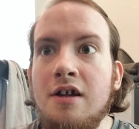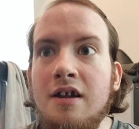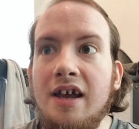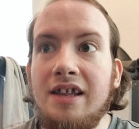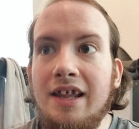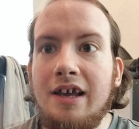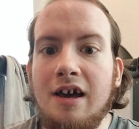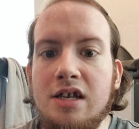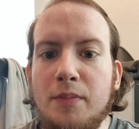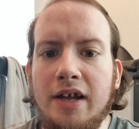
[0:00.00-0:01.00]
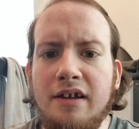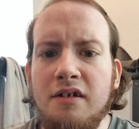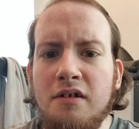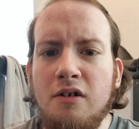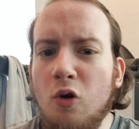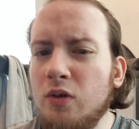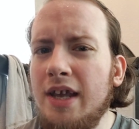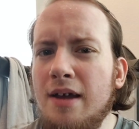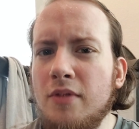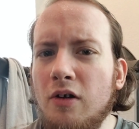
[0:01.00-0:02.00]
And then they cut his mic. Only
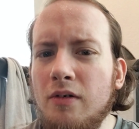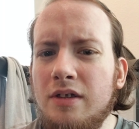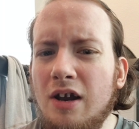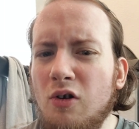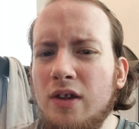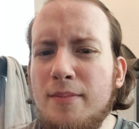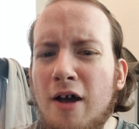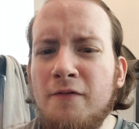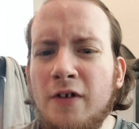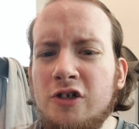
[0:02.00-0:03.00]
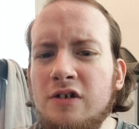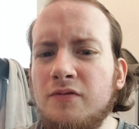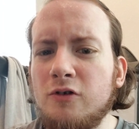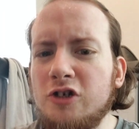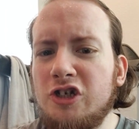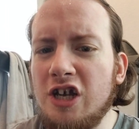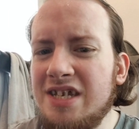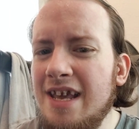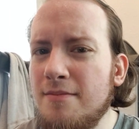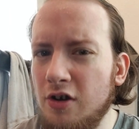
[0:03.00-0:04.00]
him, though. That only malfunctioned for just
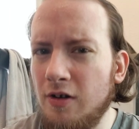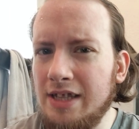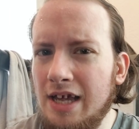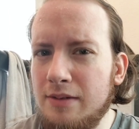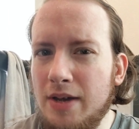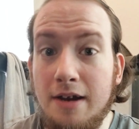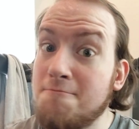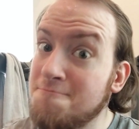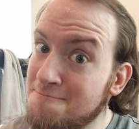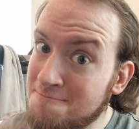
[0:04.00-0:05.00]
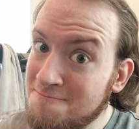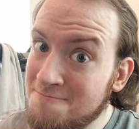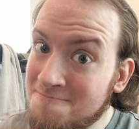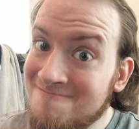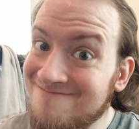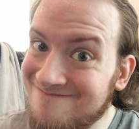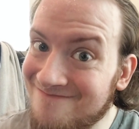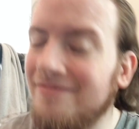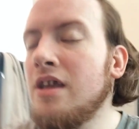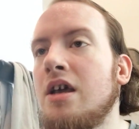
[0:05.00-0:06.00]
him during that
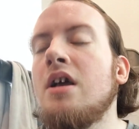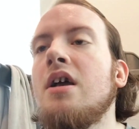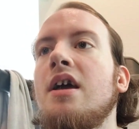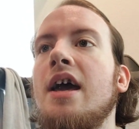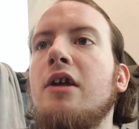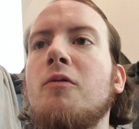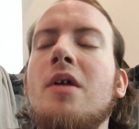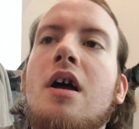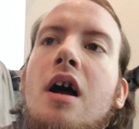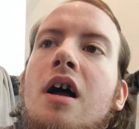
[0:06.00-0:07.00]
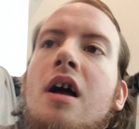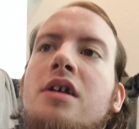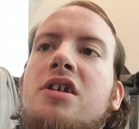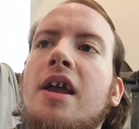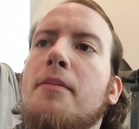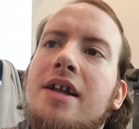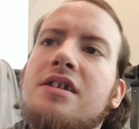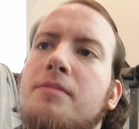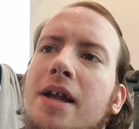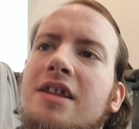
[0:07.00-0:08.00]
debate. Anyway, back
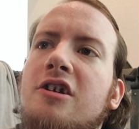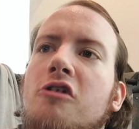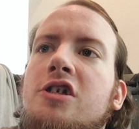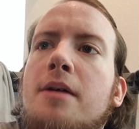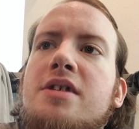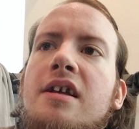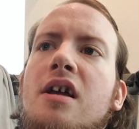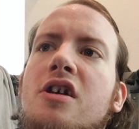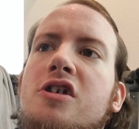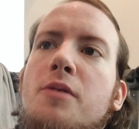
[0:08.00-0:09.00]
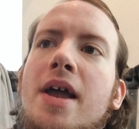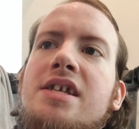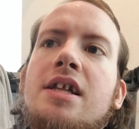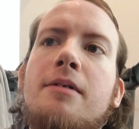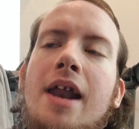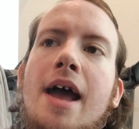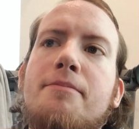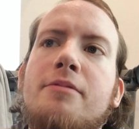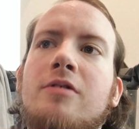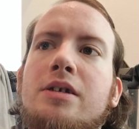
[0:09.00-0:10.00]
to the ghost jobs thing. So basically what
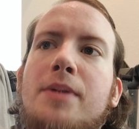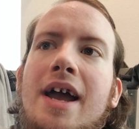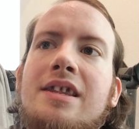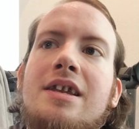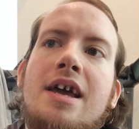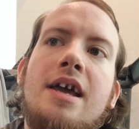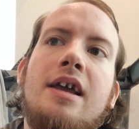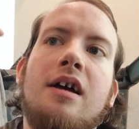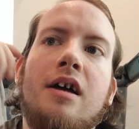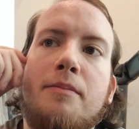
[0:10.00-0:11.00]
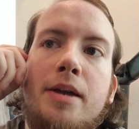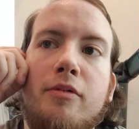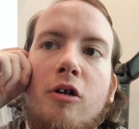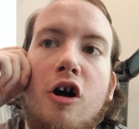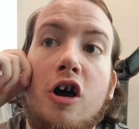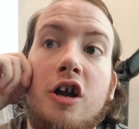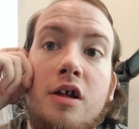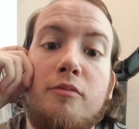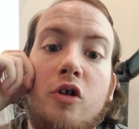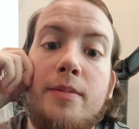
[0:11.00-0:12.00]
happened was, back in the day, people were on
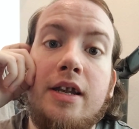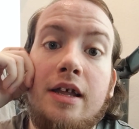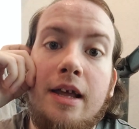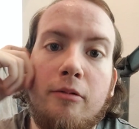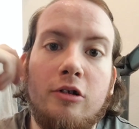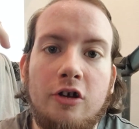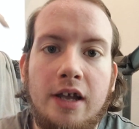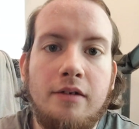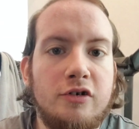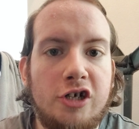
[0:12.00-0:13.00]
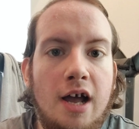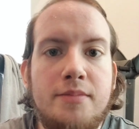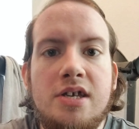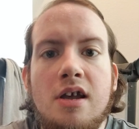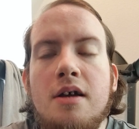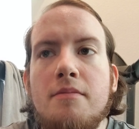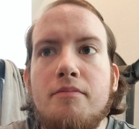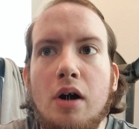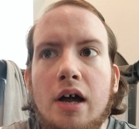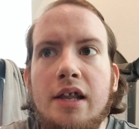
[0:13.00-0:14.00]
unemployment and they were looking for jobs,
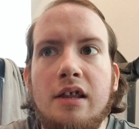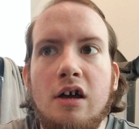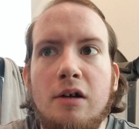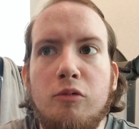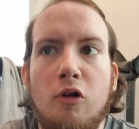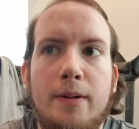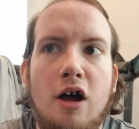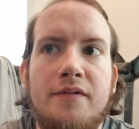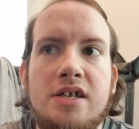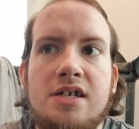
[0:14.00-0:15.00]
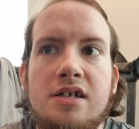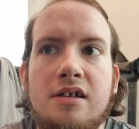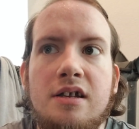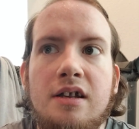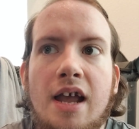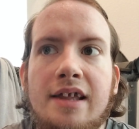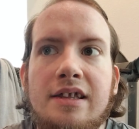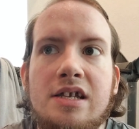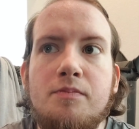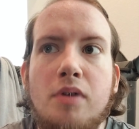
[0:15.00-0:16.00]
but the unemployment office had
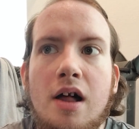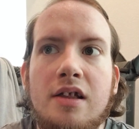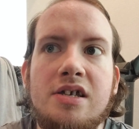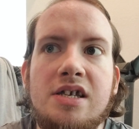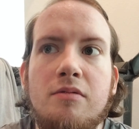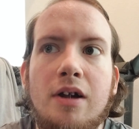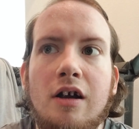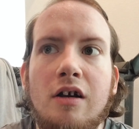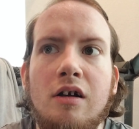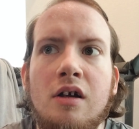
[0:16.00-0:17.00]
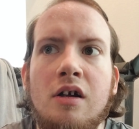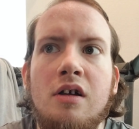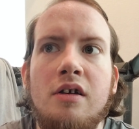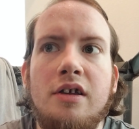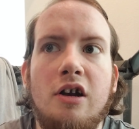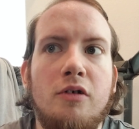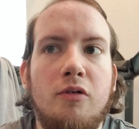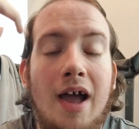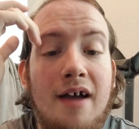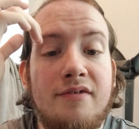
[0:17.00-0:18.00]
this policy where,
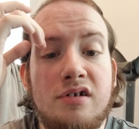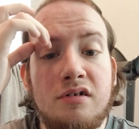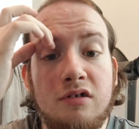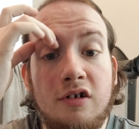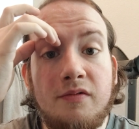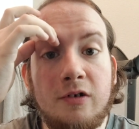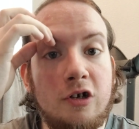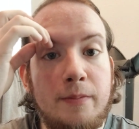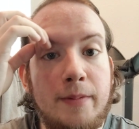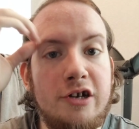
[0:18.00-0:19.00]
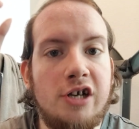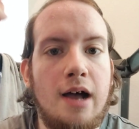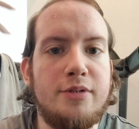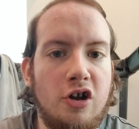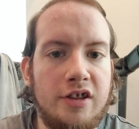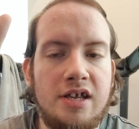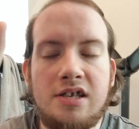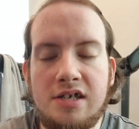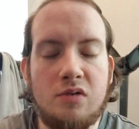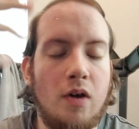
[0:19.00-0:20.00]
you have to look for a certain amount of jobs and all this.
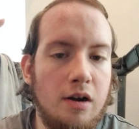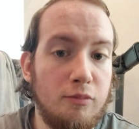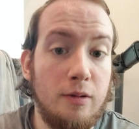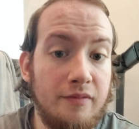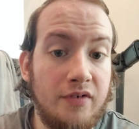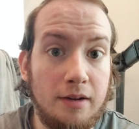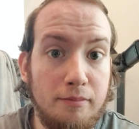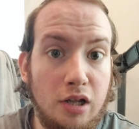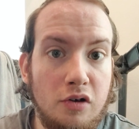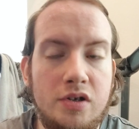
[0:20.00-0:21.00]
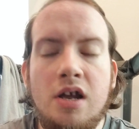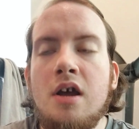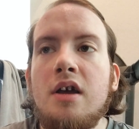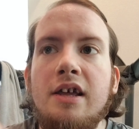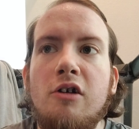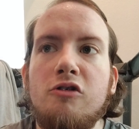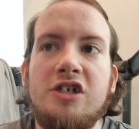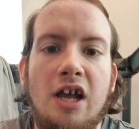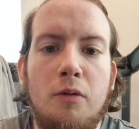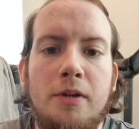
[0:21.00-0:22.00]
This is why unemployment fucking blows. They don't
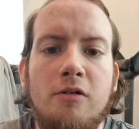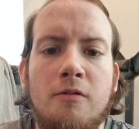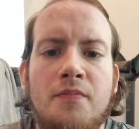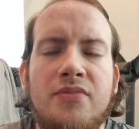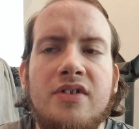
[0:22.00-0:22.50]
just help you.